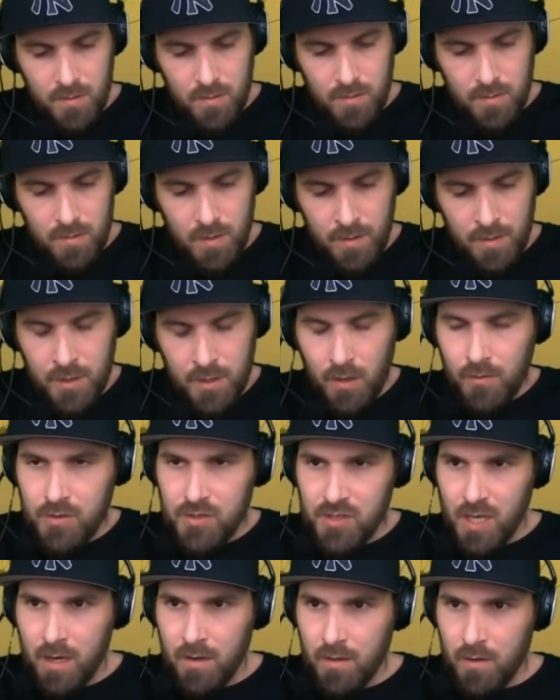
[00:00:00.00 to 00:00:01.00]
on the other
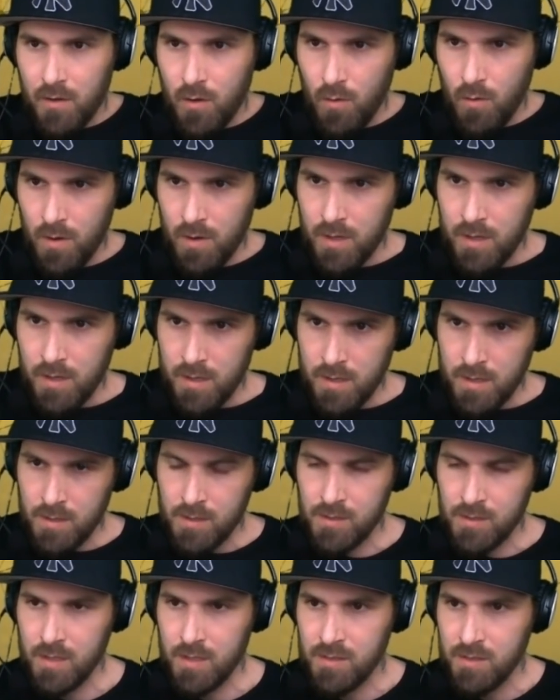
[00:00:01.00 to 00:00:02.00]
side of the coin is
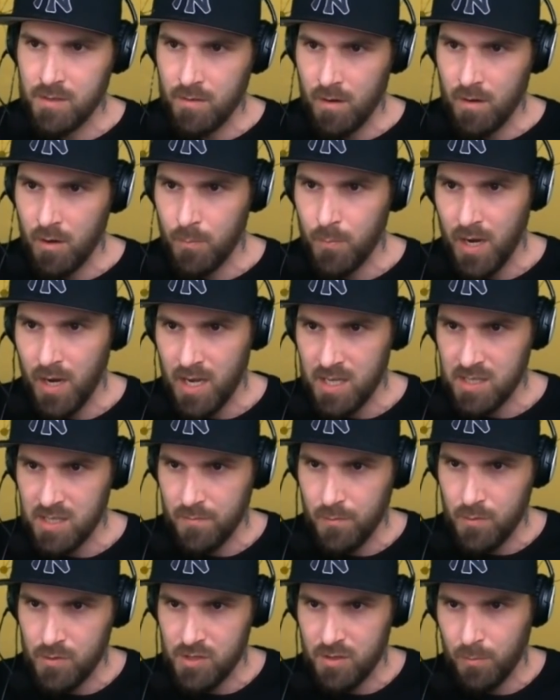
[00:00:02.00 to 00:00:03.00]
is there are positive
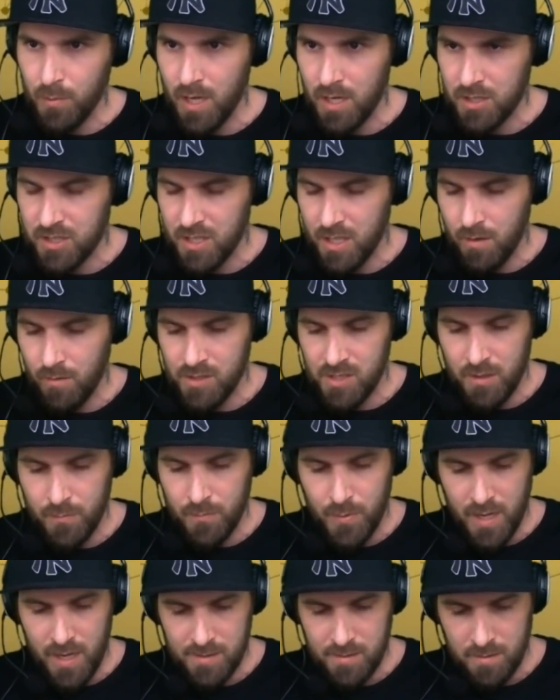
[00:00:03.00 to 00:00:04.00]
use to blockchain and let's get
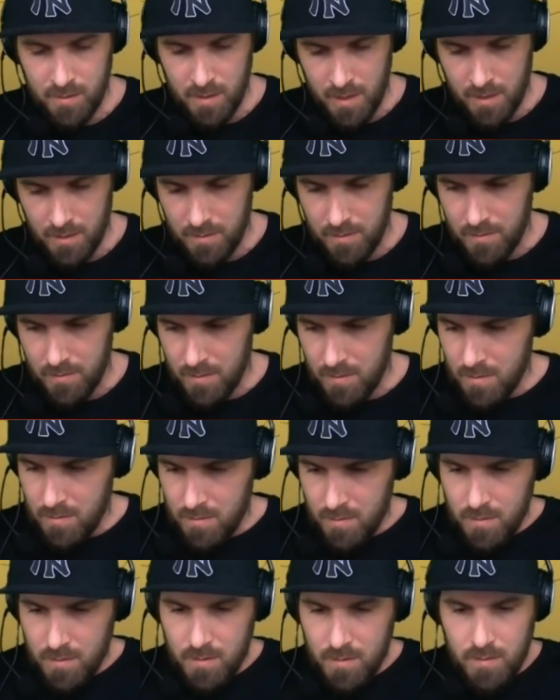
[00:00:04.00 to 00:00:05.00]
back to that
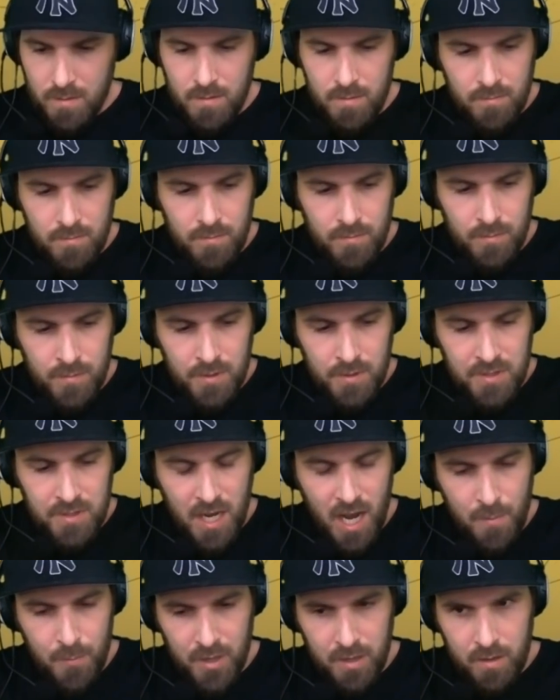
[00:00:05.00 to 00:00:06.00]
the
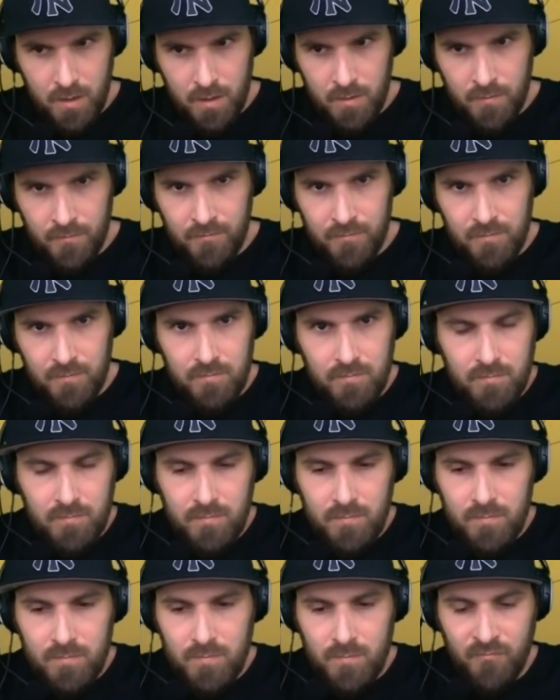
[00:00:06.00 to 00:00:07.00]
topic of
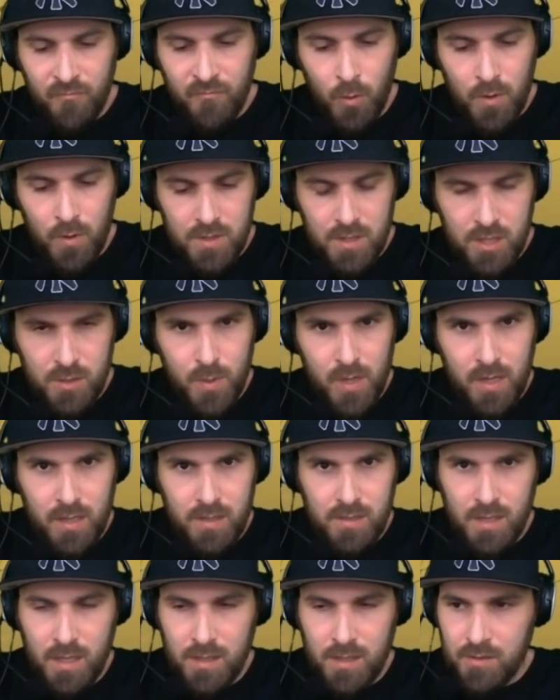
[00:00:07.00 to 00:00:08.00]
voices being
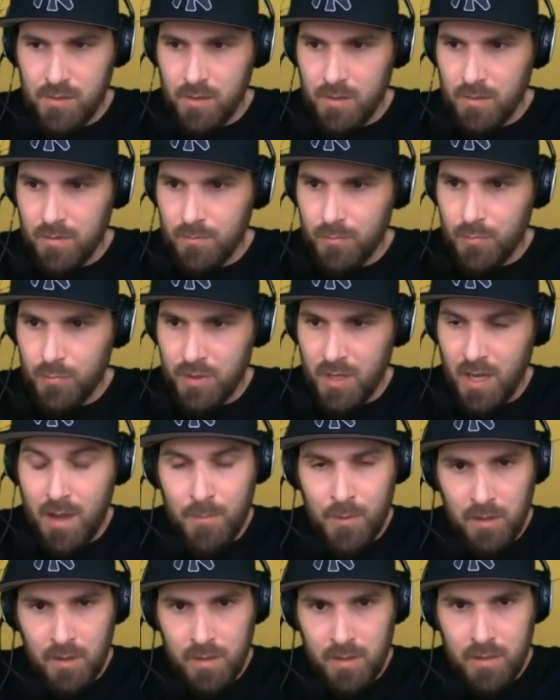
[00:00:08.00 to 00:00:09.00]
censored
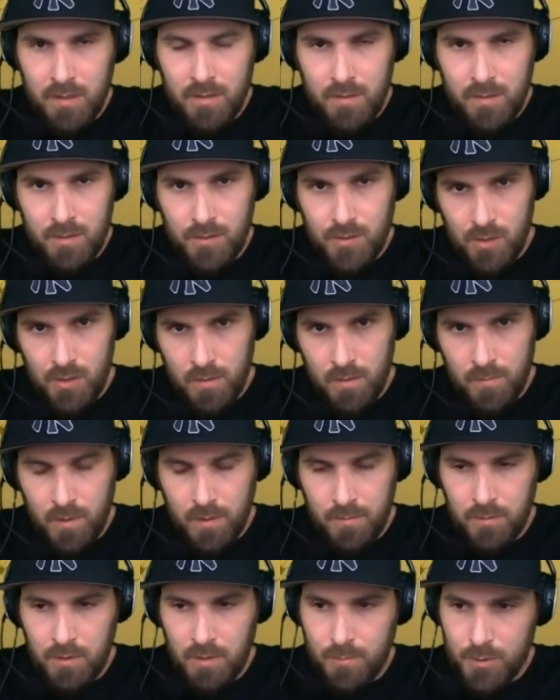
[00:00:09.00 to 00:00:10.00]
predominantly
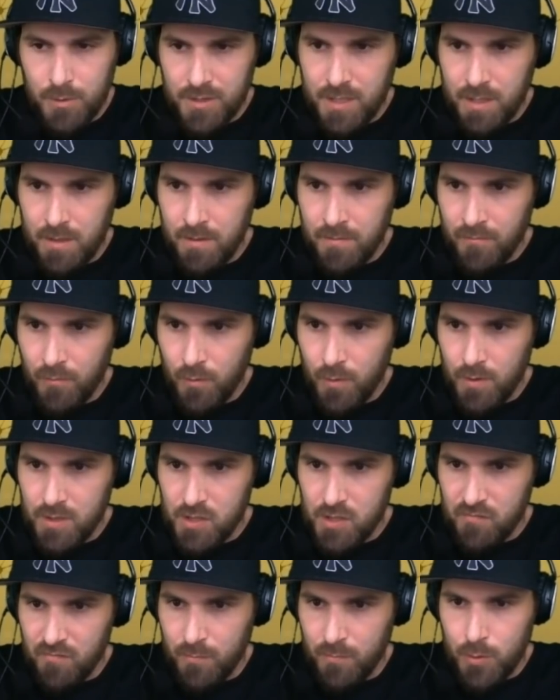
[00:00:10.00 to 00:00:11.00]
conservative and libertarian voices
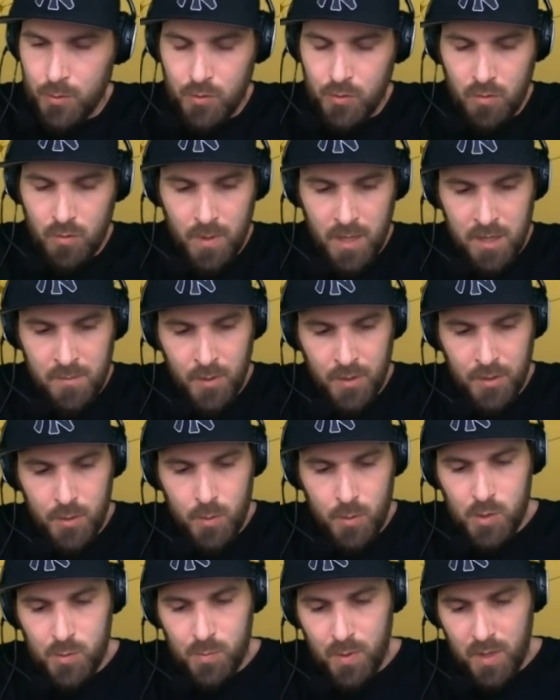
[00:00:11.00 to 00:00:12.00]
from youtube anybody
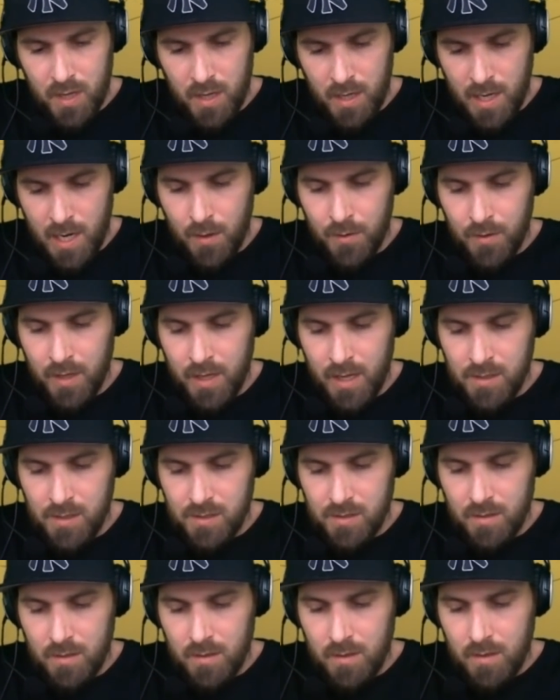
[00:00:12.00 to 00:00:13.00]
who's speaking out
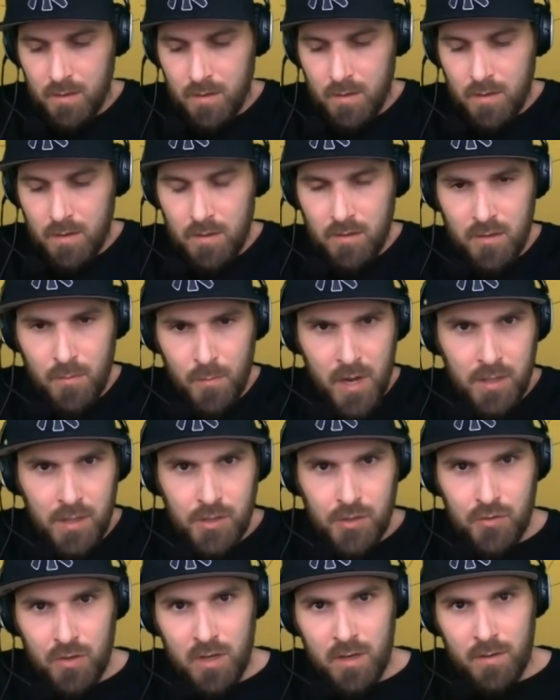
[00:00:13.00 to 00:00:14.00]
against the
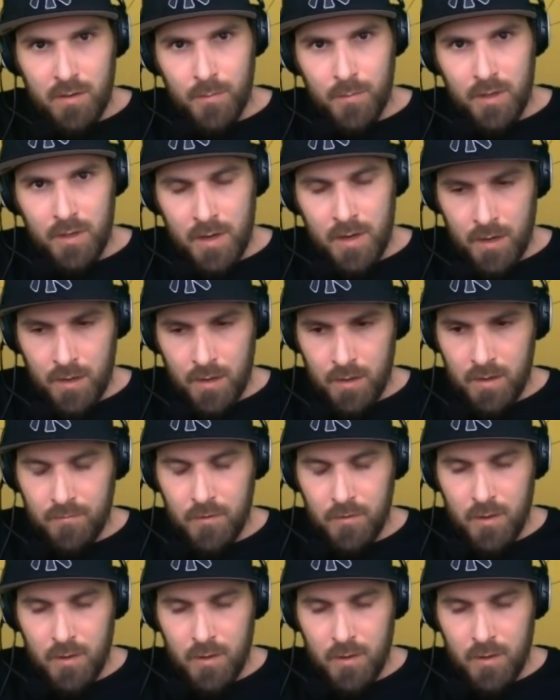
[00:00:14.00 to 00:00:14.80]
mainstream narrative and the